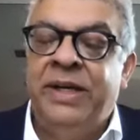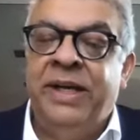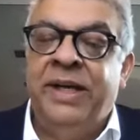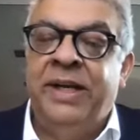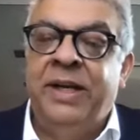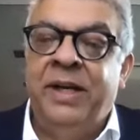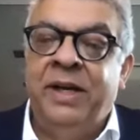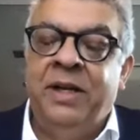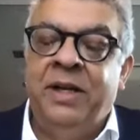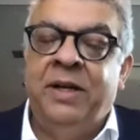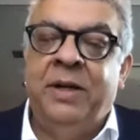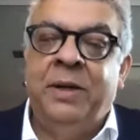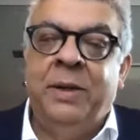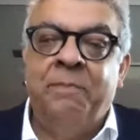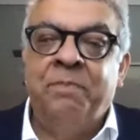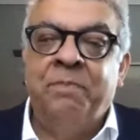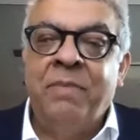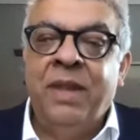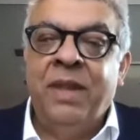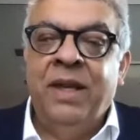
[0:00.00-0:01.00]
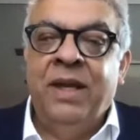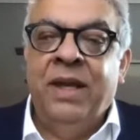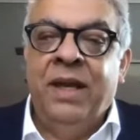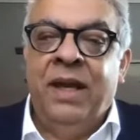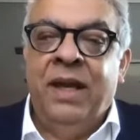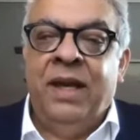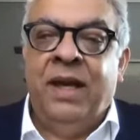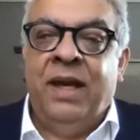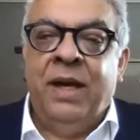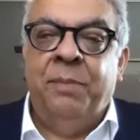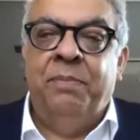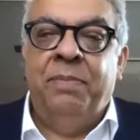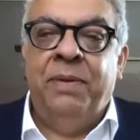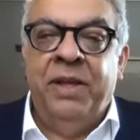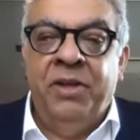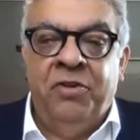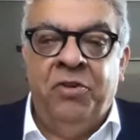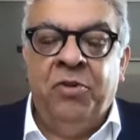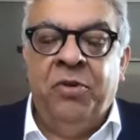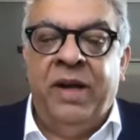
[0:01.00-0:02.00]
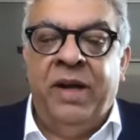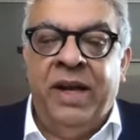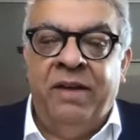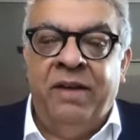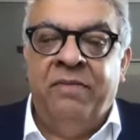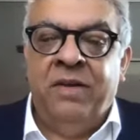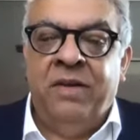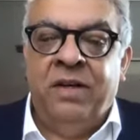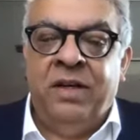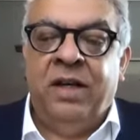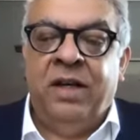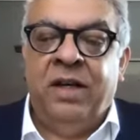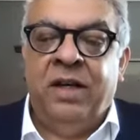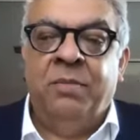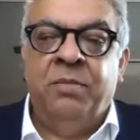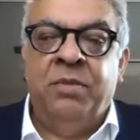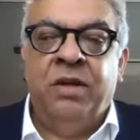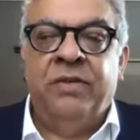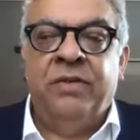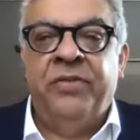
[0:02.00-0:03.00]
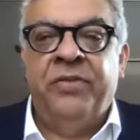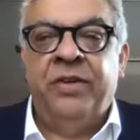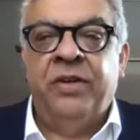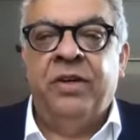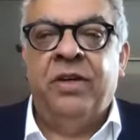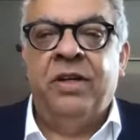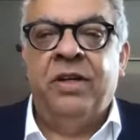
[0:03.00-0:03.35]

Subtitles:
And I'm pleased to have a number of Stern